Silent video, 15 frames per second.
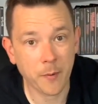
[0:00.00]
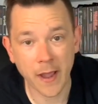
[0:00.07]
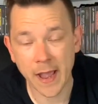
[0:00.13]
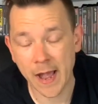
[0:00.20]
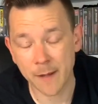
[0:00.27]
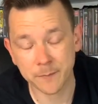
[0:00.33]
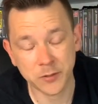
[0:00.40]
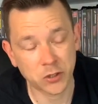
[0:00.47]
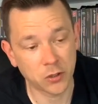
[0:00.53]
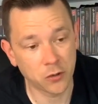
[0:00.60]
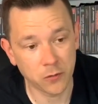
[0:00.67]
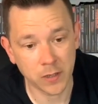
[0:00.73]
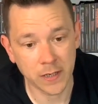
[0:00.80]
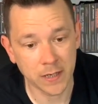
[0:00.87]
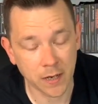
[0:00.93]
I
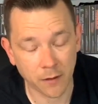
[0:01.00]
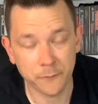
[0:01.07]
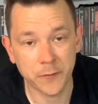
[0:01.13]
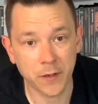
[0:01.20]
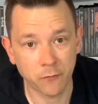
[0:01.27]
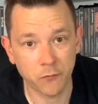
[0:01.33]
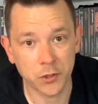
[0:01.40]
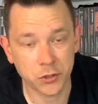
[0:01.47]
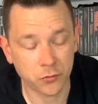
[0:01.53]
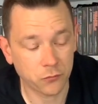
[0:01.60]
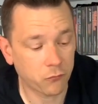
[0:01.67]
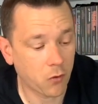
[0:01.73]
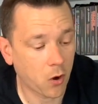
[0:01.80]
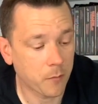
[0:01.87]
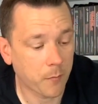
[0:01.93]
absolutely love the
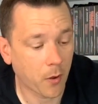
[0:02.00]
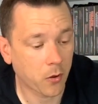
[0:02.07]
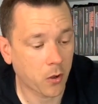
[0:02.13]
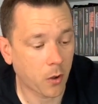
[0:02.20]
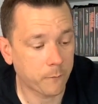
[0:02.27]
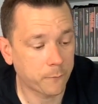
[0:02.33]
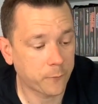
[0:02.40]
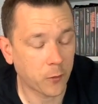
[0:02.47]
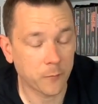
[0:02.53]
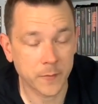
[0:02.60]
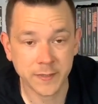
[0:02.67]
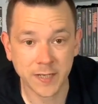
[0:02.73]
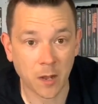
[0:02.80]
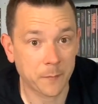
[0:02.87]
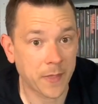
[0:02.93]
original RoboCop film.
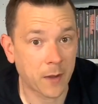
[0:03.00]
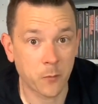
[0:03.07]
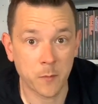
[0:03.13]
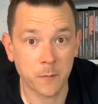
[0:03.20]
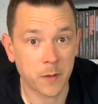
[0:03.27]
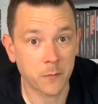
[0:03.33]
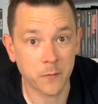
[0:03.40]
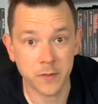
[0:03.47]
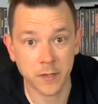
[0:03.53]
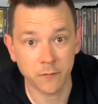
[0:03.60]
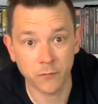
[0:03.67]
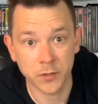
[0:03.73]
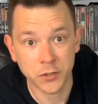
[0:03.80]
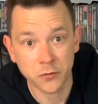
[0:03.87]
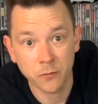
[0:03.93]
It's up there with me with the
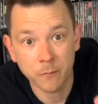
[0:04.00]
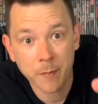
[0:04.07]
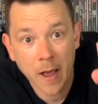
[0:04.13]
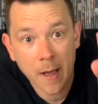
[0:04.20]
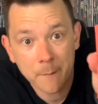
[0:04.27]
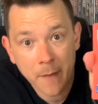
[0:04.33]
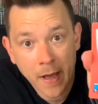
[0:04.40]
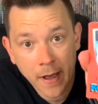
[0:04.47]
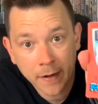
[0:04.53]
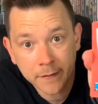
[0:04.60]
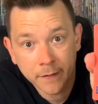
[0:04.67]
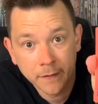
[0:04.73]
original Batman.